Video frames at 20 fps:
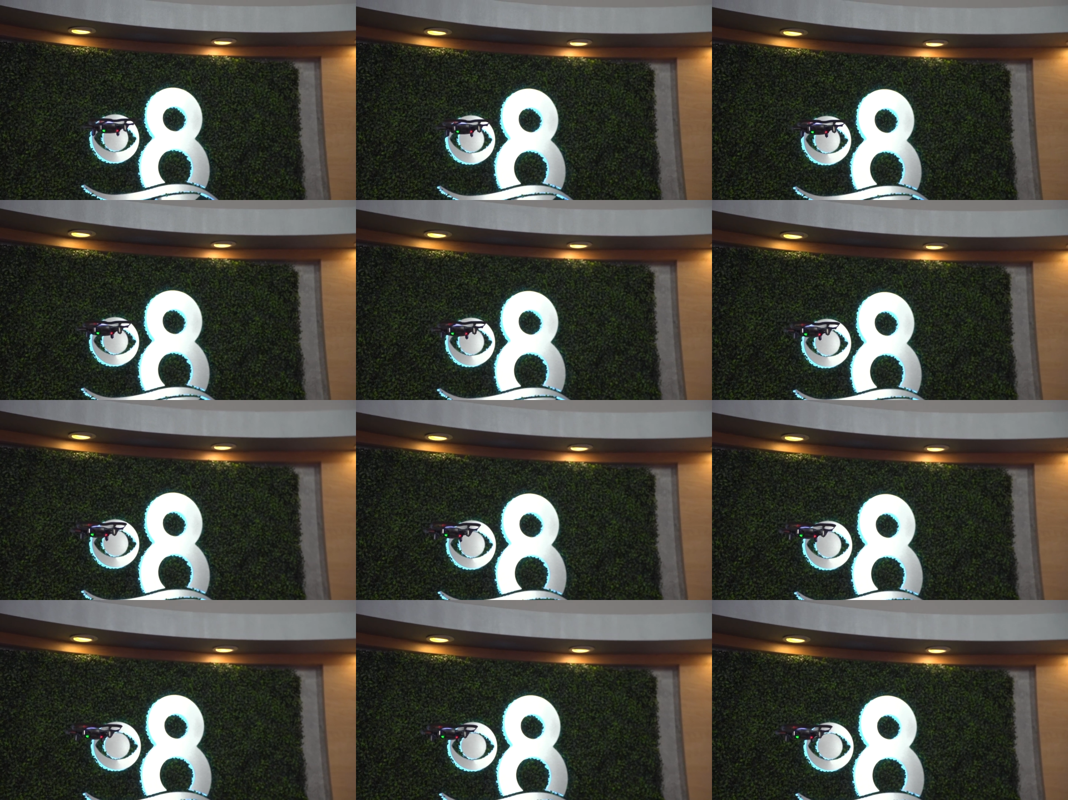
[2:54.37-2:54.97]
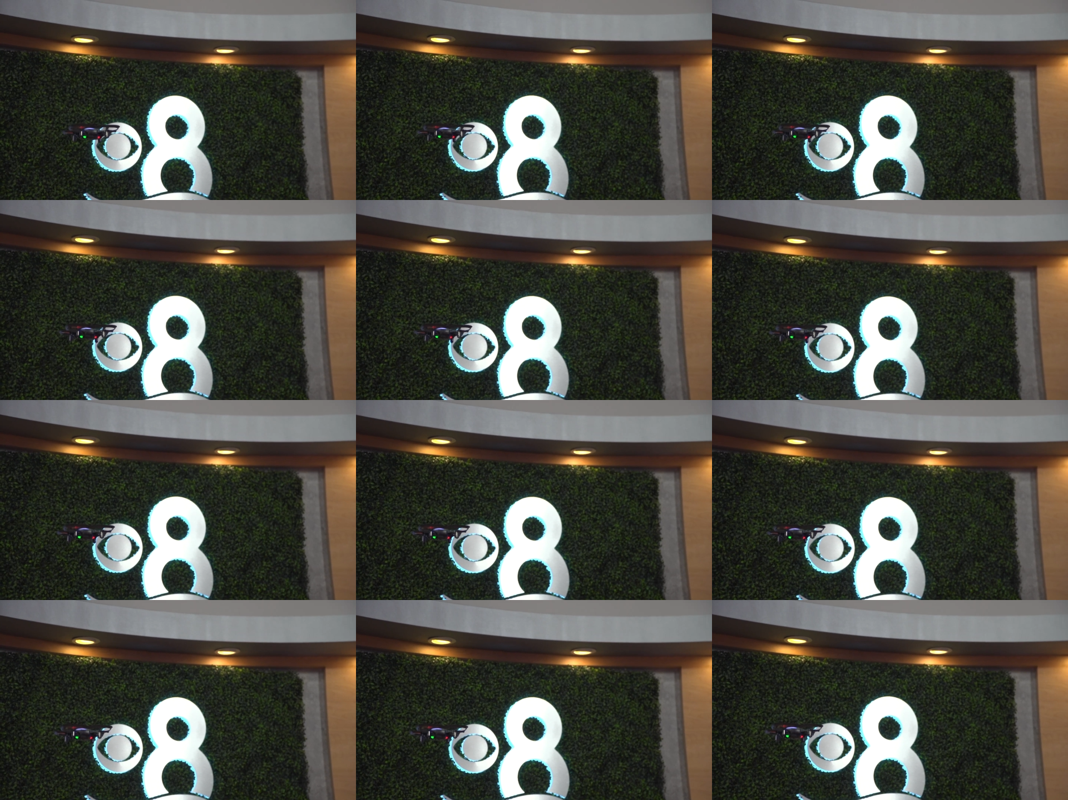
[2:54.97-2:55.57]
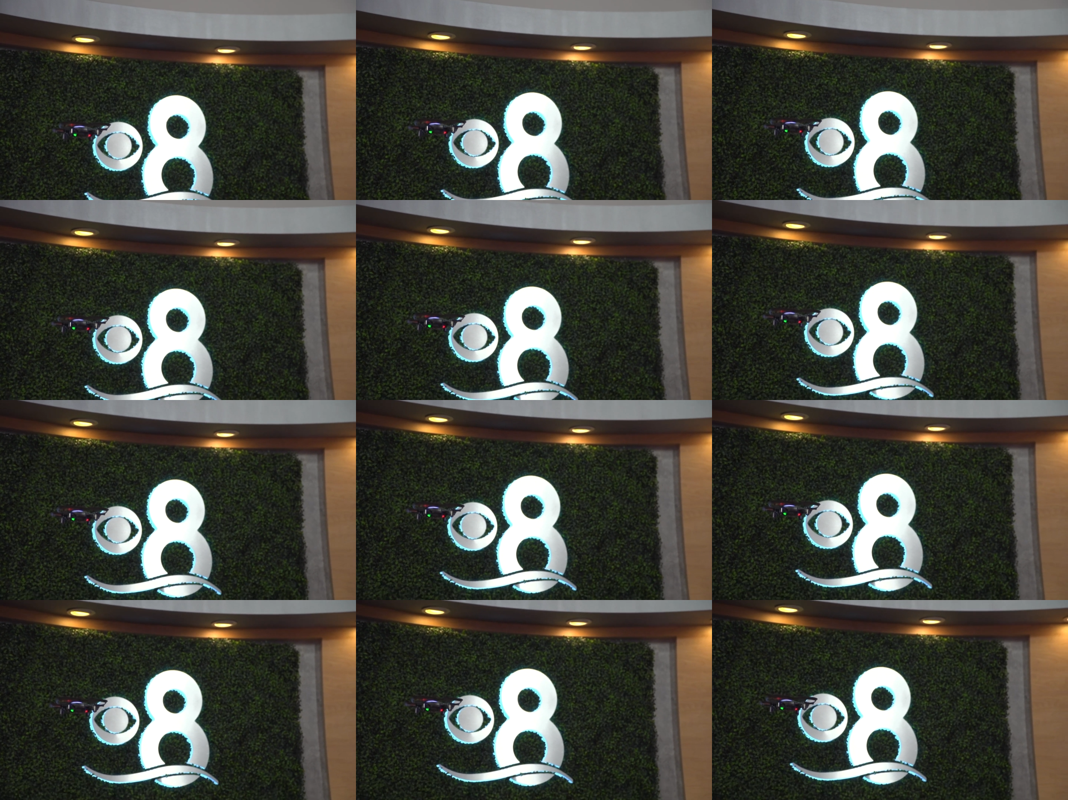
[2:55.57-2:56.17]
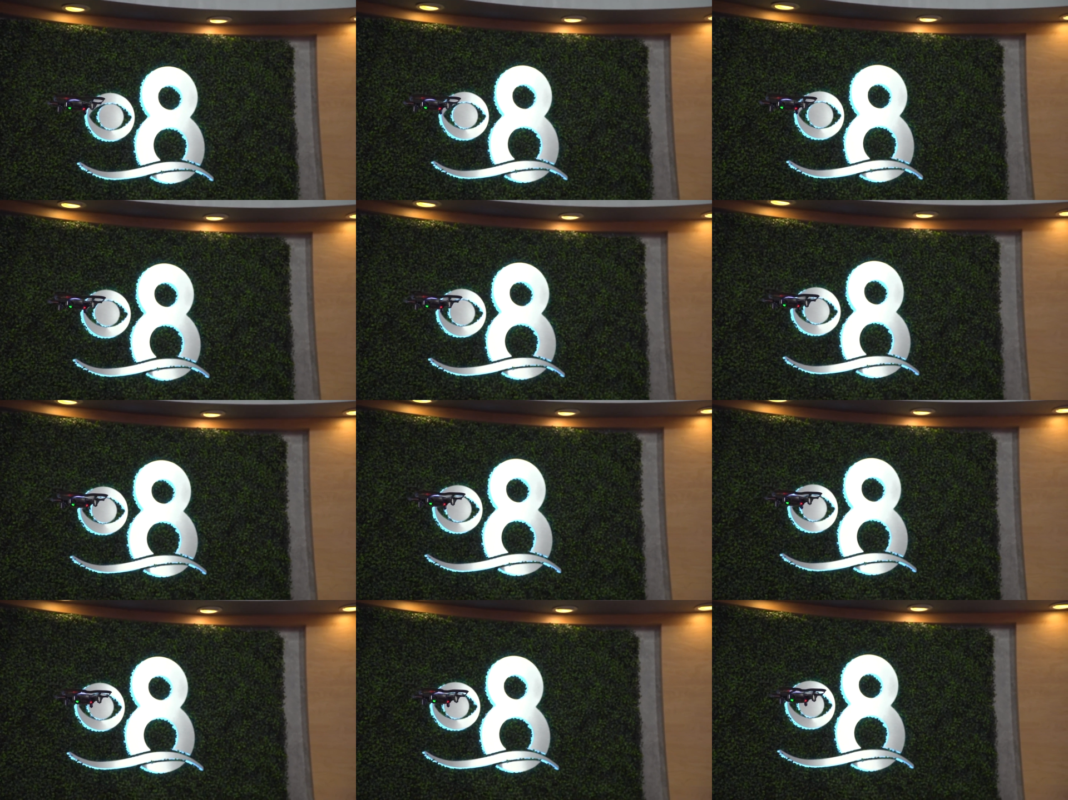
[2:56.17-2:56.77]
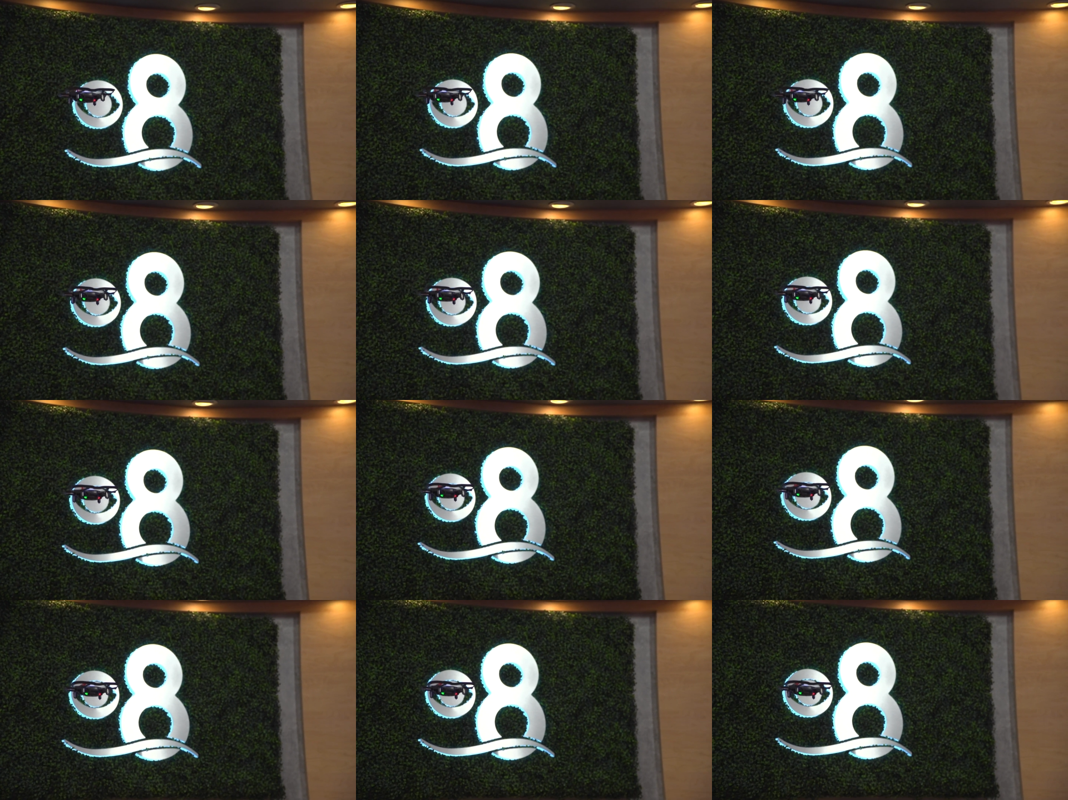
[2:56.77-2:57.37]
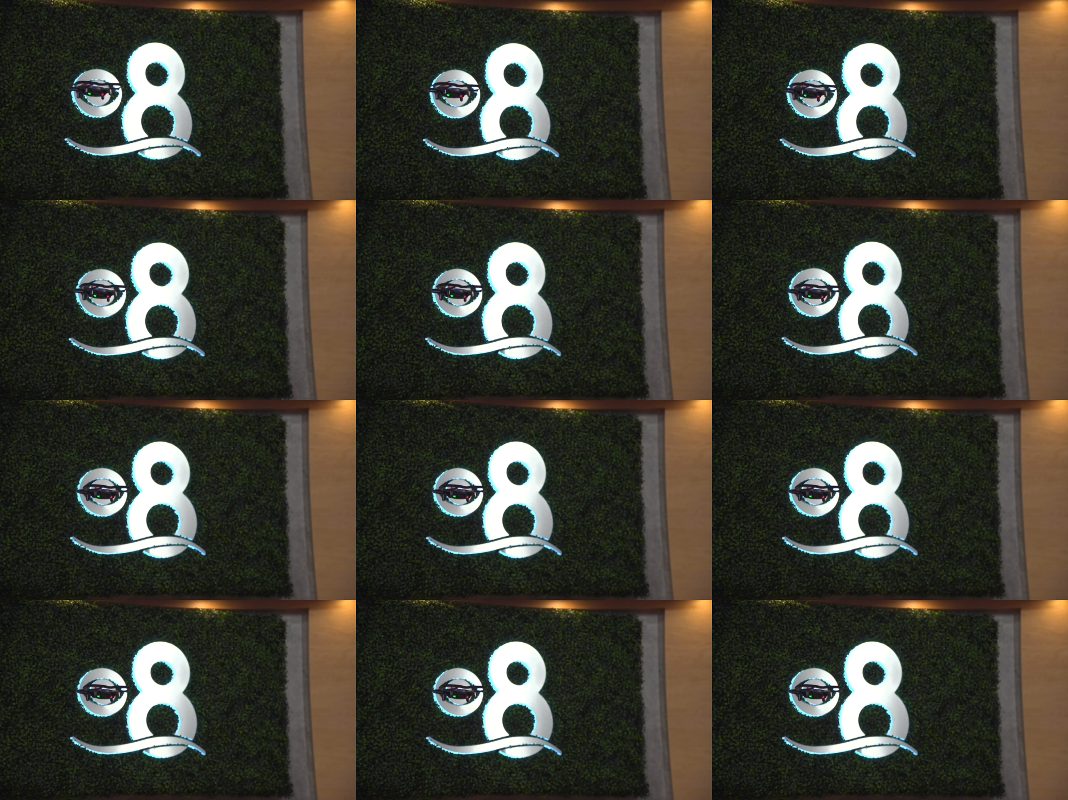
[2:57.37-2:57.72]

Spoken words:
Nobody's mouth can be seen.